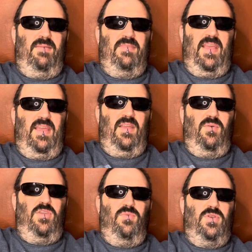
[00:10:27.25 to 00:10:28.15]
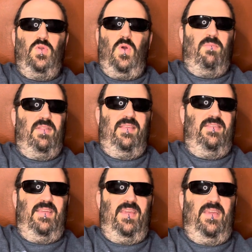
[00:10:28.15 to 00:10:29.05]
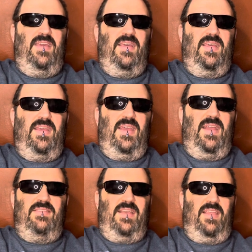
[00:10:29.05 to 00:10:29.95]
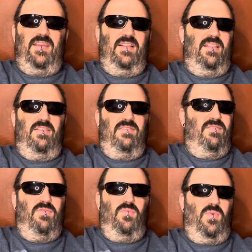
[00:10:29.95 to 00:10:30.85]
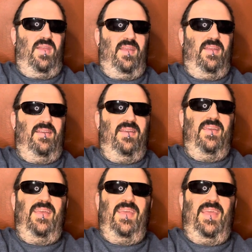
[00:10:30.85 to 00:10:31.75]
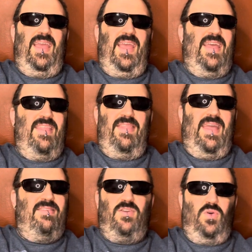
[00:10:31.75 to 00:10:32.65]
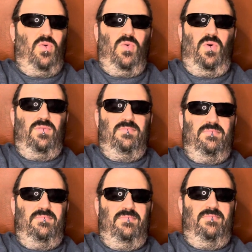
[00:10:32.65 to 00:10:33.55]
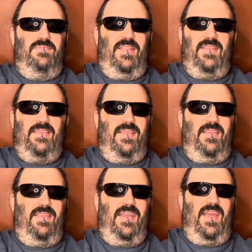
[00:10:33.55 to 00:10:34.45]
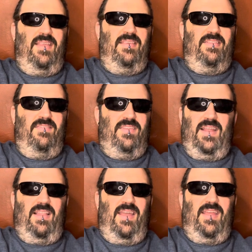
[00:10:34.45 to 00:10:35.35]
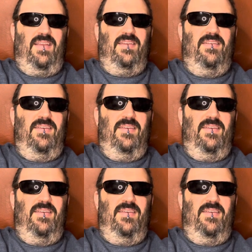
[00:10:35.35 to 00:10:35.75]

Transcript: I'm taking what you would normally see and telling it a little different way. And that's cool. And that's the kind of stuff that I like.